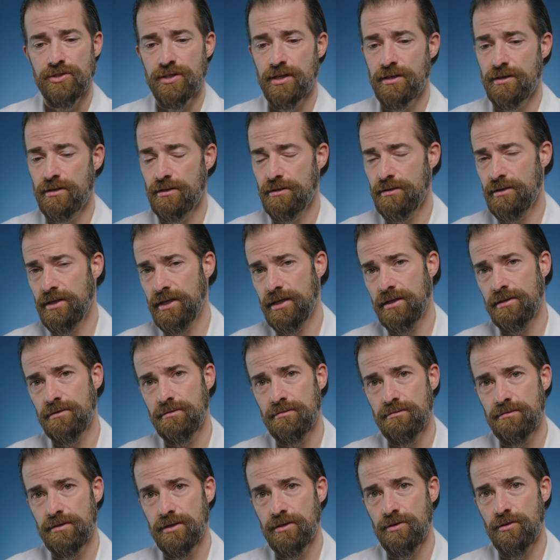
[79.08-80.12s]
center
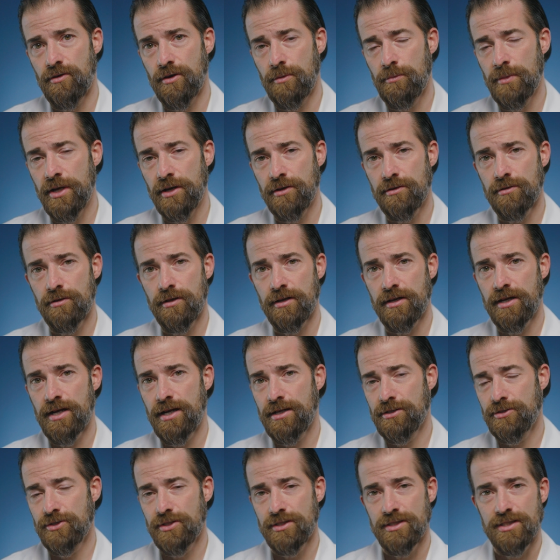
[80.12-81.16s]
and you know our medical
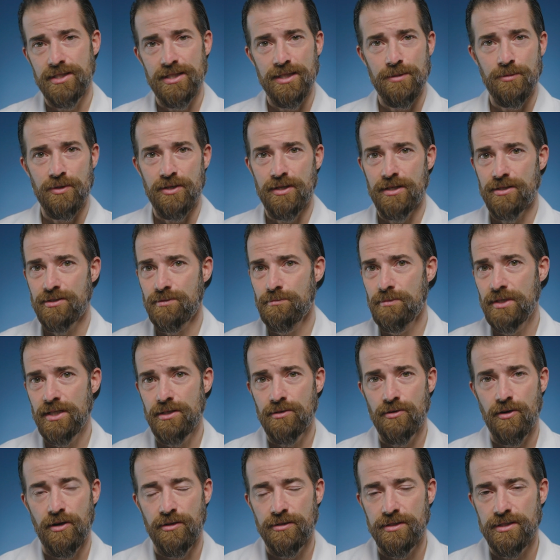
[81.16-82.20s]
oncology team and us
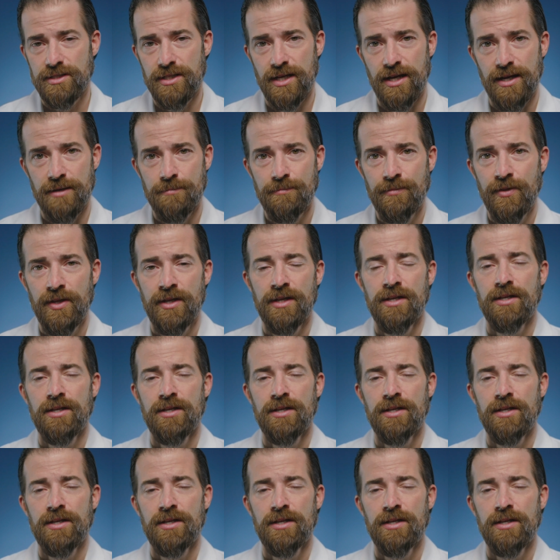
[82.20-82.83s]
meet all the time.